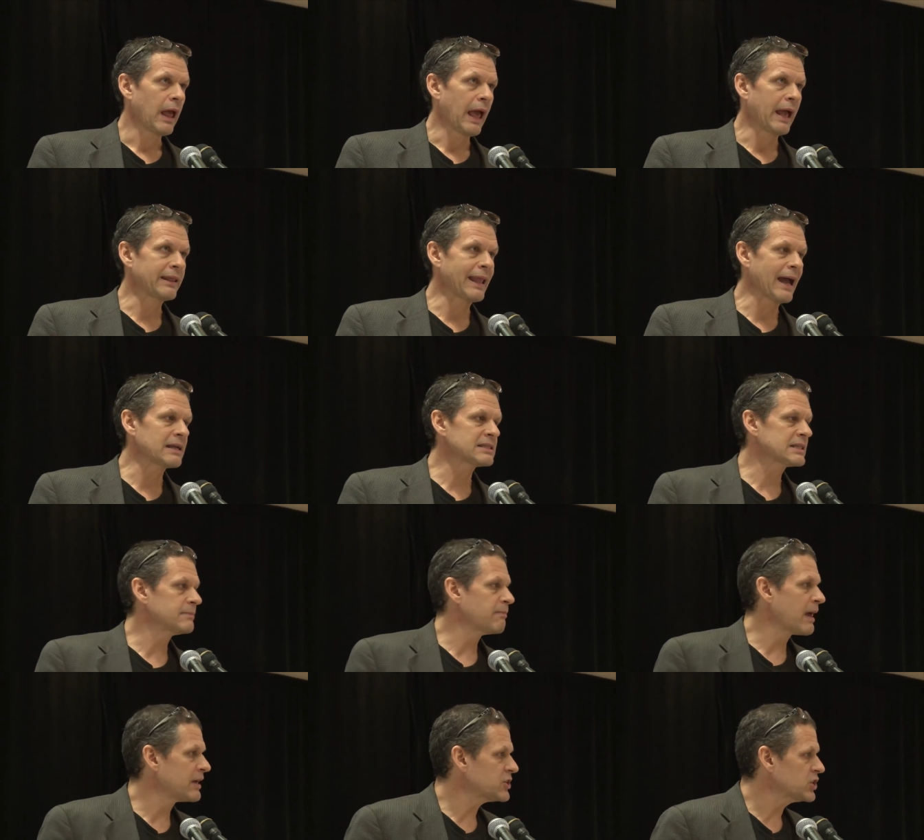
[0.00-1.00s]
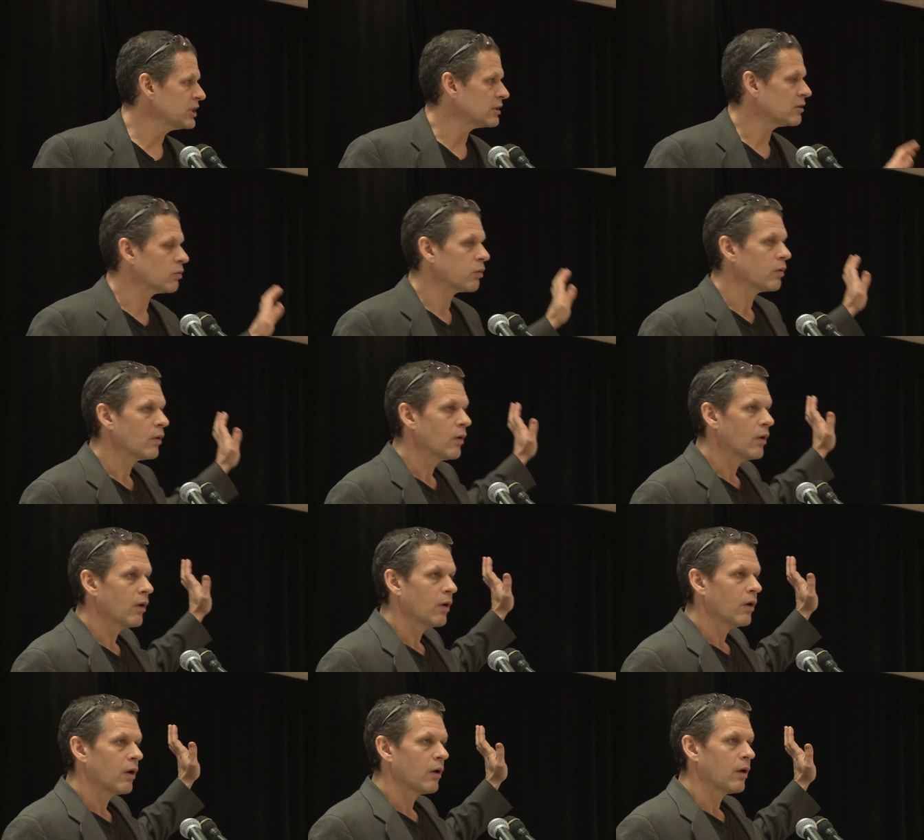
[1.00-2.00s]
And Nancy mentioned
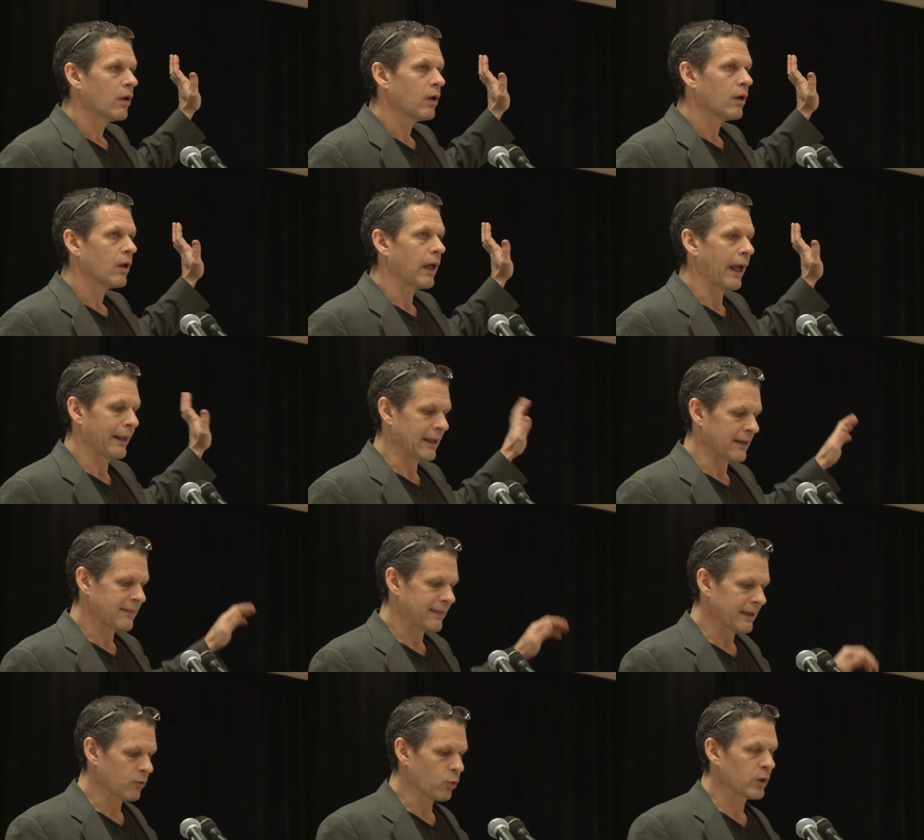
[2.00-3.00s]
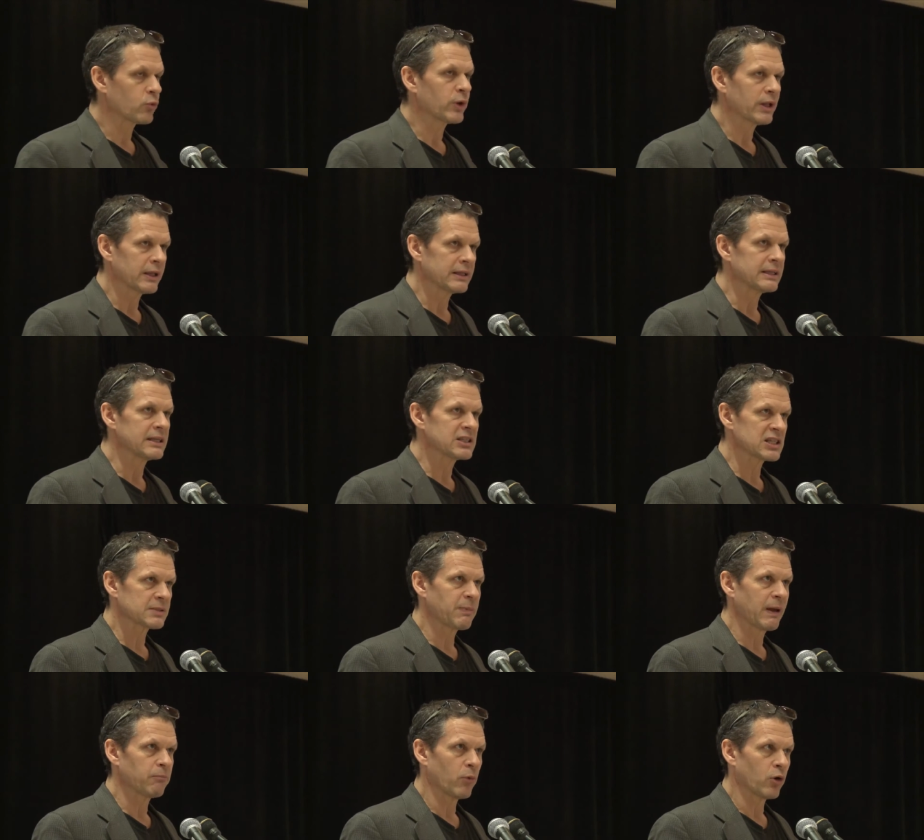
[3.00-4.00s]
and I think we really need to
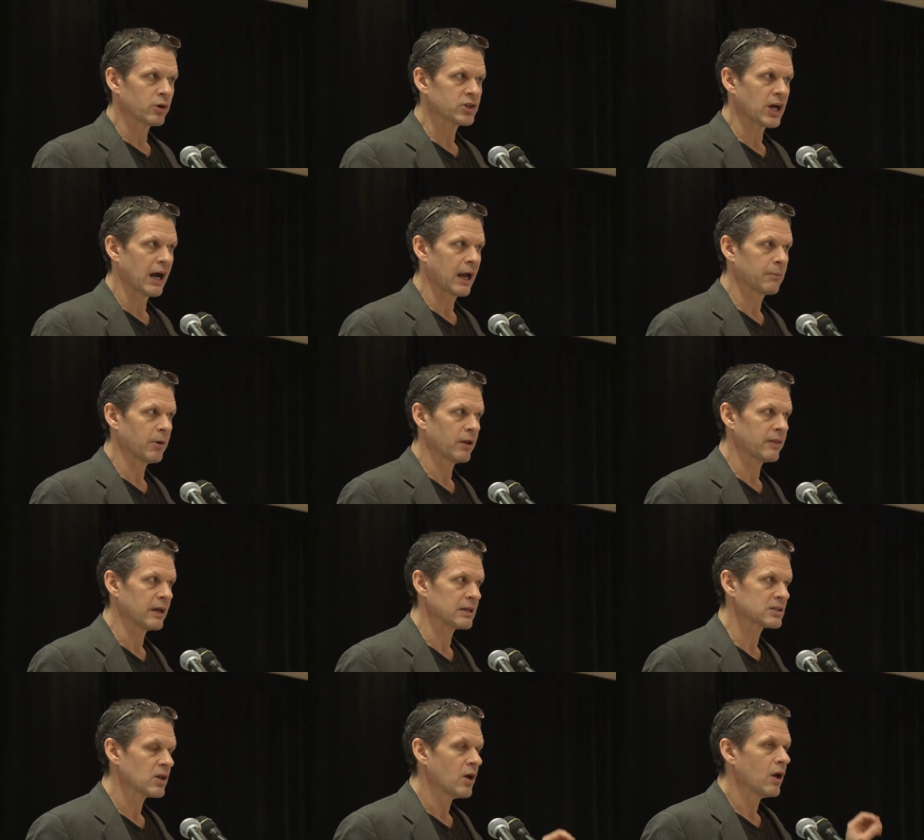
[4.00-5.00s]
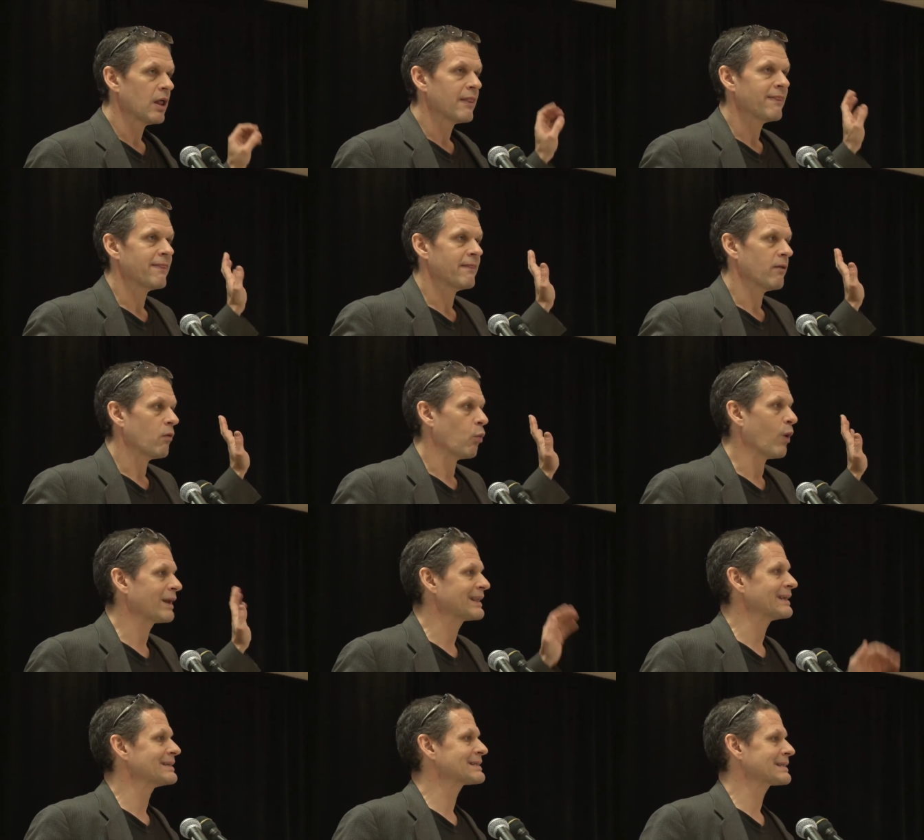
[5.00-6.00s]
spend more time on this.
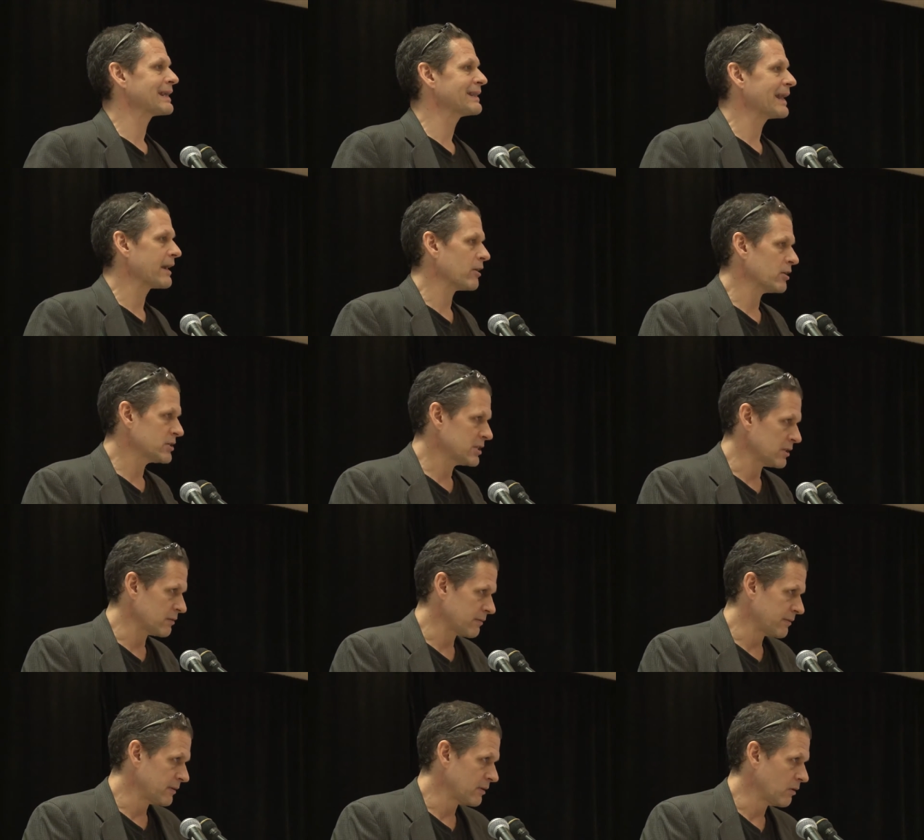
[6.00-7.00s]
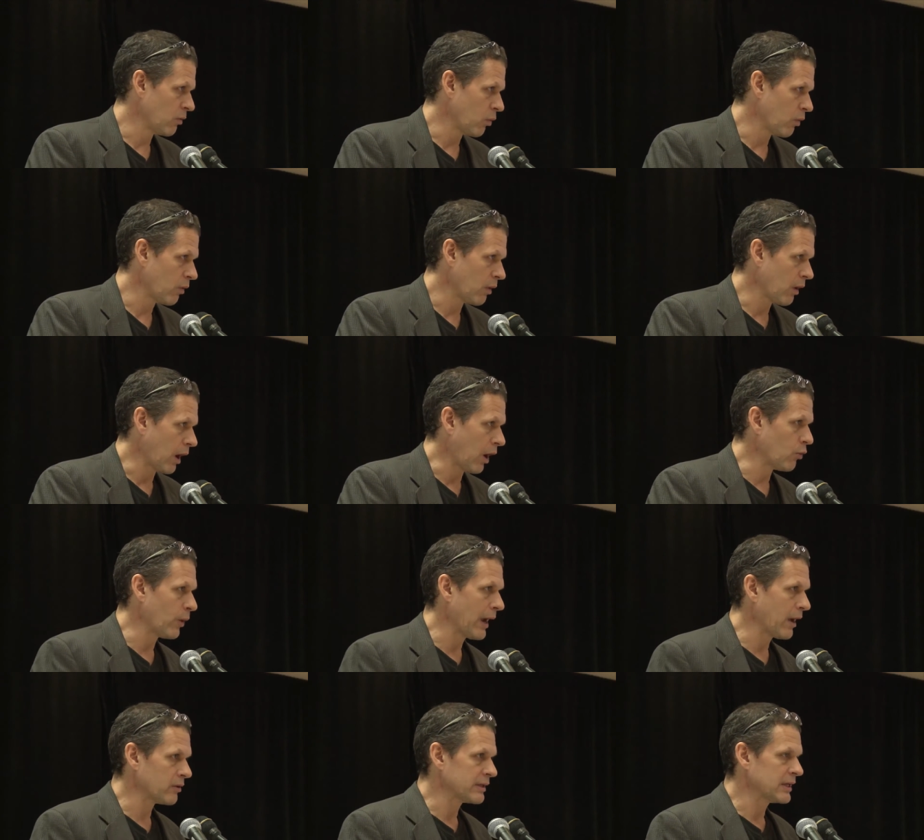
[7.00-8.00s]
What is the narrative
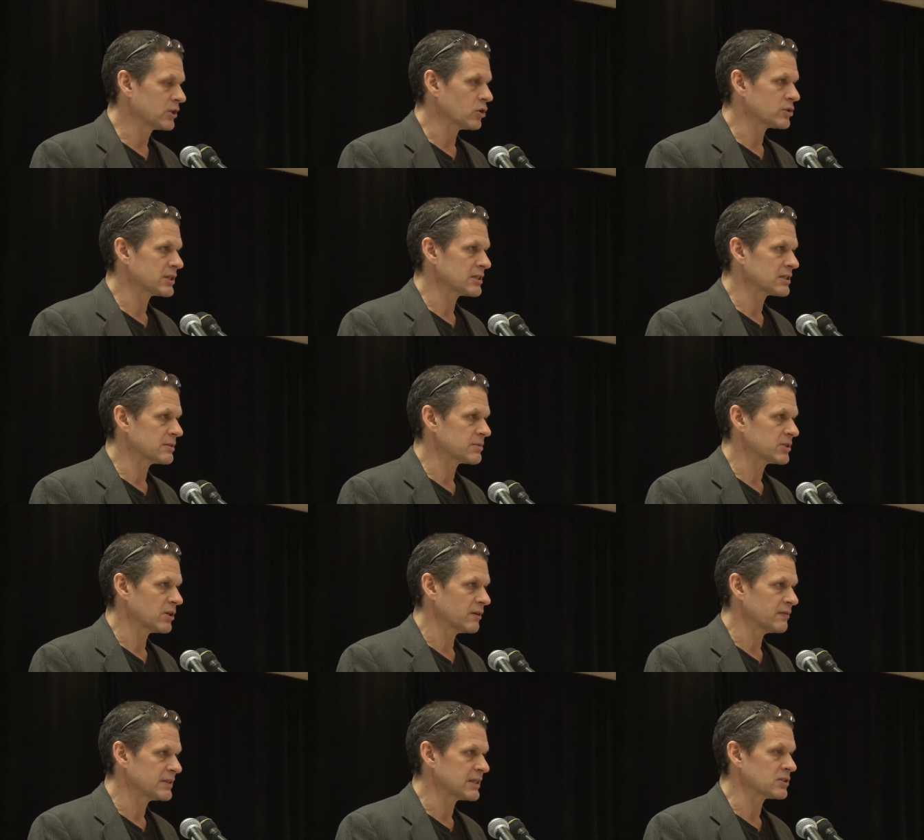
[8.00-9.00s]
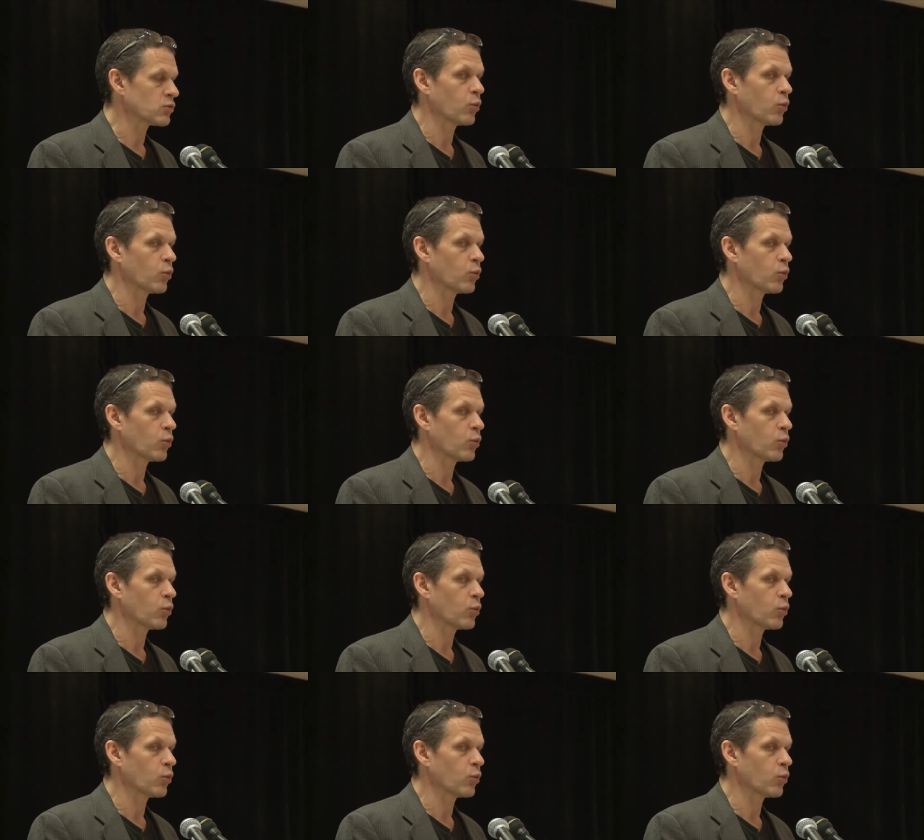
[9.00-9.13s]
around ecosystem services?